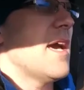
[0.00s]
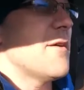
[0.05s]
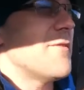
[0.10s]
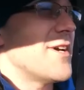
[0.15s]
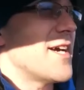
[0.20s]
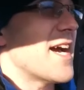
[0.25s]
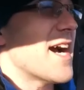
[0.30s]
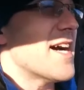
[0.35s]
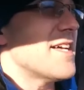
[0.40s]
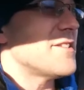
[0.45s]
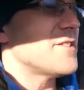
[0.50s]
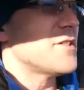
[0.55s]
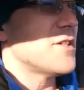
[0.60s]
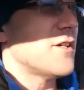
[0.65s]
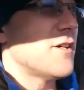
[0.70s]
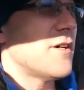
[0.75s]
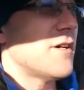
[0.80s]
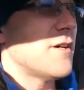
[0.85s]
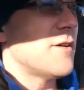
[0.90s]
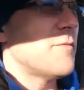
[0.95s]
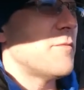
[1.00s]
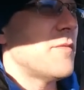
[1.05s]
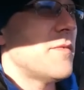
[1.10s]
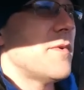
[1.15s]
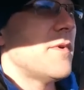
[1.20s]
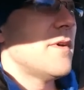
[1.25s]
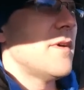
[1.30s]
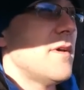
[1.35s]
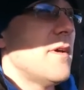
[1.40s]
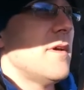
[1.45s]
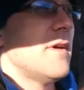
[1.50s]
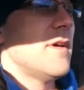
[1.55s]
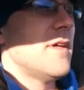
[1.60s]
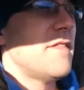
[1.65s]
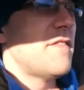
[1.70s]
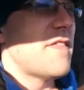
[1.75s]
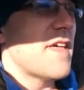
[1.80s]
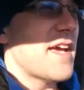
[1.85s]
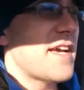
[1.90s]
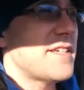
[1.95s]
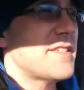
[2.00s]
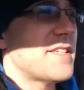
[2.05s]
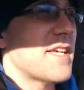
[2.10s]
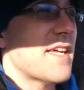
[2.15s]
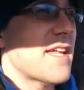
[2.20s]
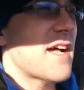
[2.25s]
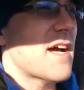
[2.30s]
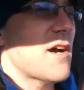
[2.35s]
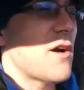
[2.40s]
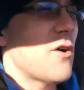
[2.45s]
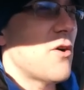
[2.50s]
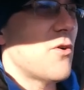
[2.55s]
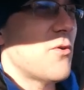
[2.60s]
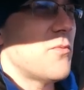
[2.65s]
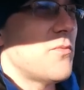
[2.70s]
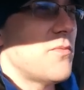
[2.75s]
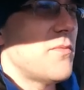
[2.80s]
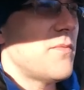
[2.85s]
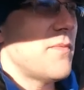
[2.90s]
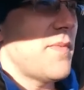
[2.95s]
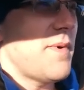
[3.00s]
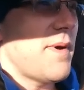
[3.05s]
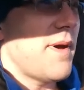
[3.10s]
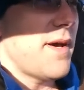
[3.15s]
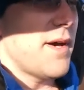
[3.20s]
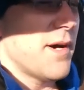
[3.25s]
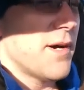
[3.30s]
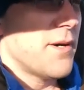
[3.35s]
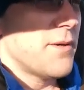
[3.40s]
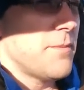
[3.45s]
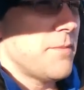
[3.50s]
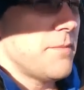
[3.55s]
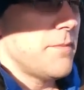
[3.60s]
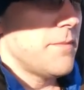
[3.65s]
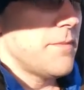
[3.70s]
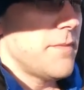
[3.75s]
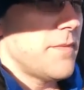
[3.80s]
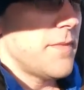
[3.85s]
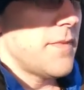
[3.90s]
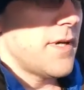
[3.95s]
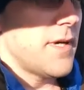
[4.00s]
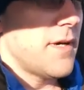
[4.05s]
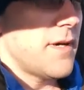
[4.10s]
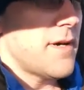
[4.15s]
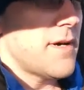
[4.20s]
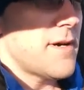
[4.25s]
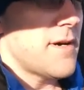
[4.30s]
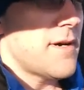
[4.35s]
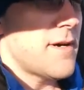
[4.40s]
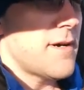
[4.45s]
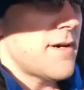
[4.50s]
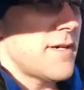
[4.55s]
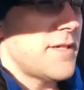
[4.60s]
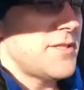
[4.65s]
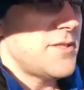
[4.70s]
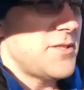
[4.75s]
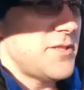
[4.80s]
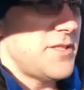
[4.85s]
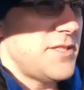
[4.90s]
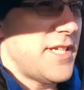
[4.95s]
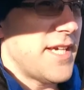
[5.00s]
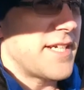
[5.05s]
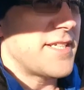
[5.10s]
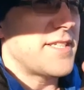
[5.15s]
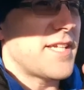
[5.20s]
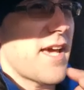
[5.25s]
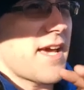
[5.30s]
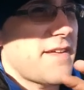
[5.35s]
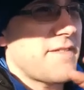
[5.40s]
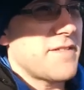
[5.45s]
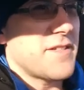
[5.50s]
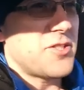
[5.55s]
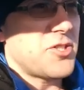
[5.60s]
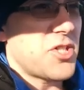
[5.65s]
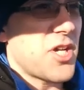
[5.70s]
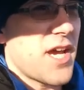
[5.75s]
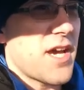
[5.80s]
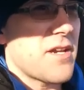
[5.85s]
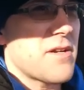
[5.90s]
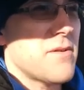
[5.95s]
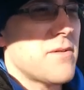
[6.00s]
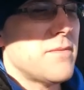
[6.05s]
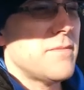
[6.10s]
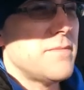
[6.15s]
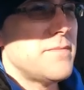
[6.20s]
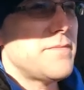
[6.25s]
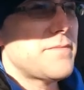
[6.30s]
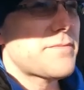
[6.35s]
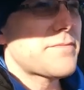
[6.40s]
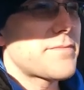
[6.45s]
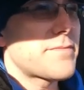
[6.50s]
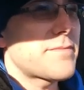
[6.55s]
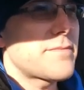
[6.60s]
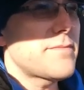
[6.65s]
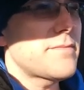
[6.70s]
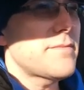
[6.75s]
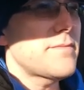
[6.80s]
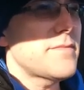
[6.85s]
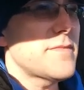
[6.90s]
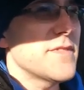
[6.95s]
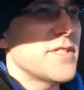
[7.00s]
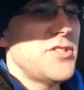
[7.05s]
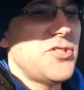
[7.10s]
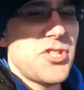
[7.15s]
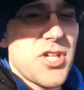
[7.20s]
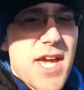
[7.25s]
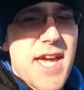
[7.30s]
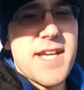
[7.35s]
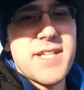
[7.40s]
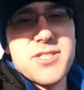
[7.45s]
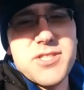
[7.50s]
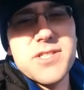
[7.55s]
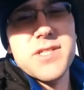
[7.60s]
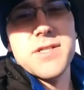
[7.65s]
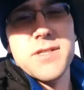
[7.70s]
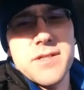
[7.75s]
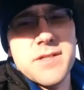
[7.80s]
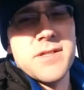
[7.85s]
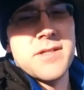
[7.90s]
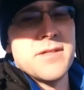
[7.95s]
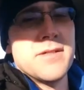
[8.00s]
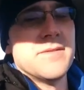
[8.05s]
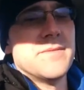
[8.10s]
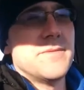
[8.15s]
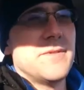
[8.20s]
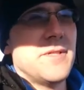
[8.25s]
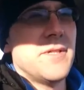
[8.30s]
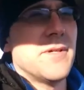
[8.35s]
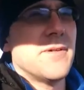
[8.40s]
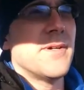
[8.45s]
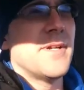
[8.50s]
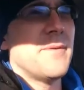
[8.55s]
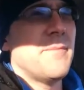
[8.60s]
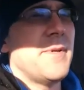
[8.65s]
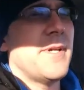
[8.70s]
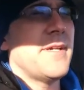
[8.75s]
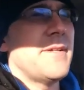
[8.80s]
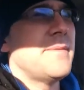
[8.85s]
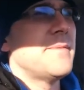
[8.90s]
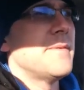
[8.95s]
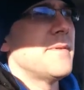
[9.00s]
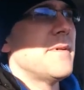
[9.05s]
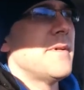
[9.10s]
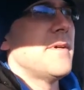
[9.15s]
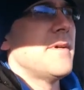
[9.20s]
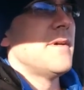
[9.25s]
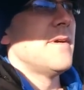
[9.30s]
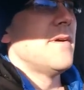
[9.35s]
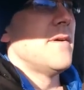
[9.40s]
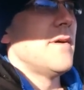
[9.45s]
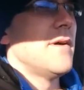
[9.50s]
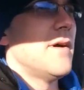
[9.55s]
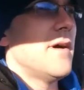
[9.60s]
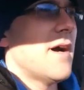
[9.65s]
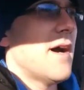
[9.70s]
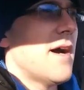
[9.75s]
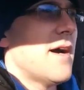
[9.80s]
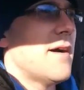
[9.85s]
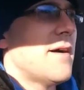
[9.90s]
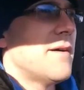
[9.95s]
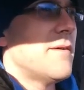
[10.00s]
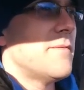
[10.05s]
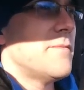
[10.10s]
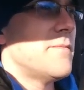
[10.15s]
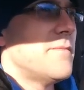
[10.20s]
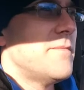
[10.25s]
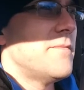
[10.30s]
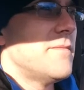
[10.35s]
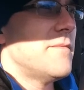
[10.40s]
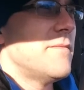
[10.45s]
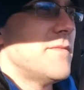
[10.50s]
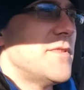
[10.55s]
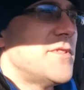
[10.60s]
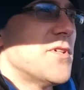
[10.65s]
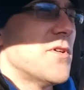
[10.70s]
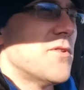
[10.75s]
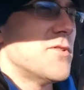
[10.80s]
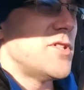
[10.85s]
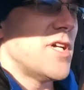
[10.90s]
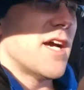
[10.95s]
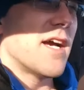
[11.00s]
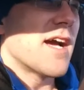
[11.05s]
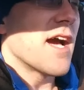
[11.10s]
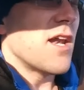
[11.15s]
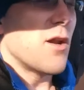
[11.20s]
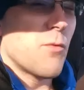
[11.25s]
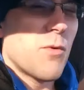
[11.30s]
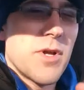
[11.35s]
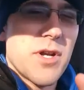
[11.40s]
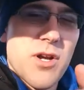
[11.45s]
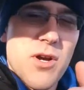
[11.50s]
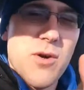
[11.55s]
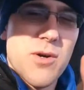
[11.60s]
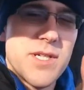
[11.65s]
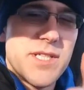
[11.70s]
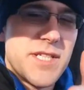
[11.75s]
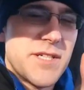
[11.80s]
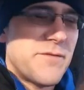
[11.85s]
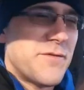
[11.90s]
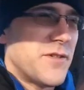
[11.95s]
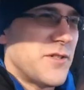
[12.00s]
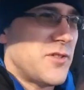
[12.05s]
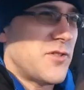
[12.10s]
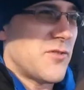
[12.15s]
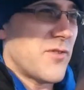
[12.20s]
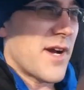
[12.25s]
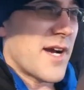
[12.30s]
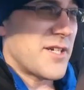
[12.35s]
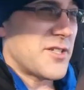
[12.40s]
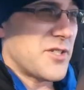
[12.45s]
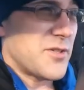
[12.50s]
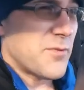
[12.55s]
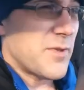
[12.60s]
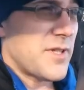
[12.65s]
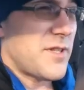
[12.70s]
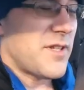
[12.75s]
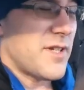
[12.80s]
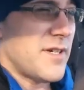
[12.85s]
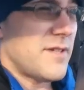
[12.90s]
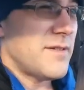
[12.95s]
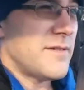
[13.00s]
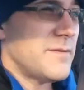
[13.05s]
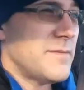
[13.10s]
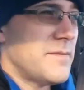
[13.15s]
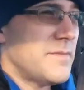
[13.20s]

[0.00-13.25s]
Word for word: And we got some things that I hope help uh, dictate the channel, change it a little, you know what I mean? Um, told you, I kind of want to go a different direction with it.